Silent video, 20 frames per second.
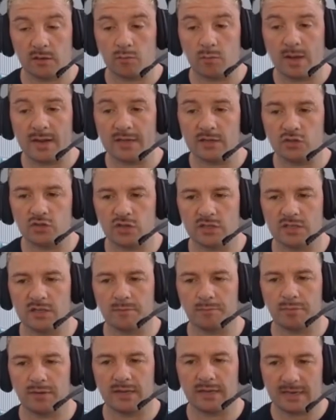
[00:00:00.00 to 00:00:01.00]
one is just
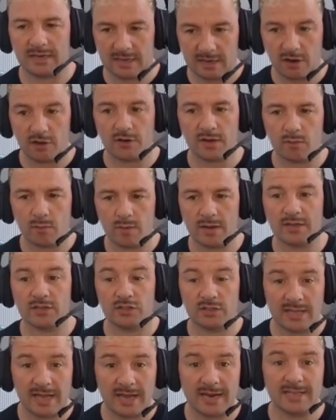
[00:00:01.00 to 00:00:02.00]
completing loading, one is
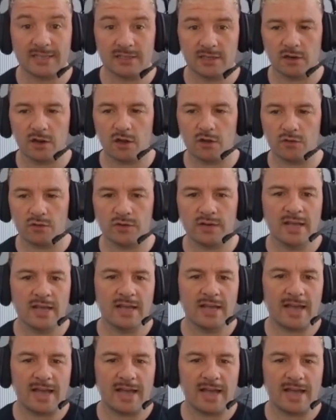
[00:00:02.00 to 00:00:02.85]
starting to load,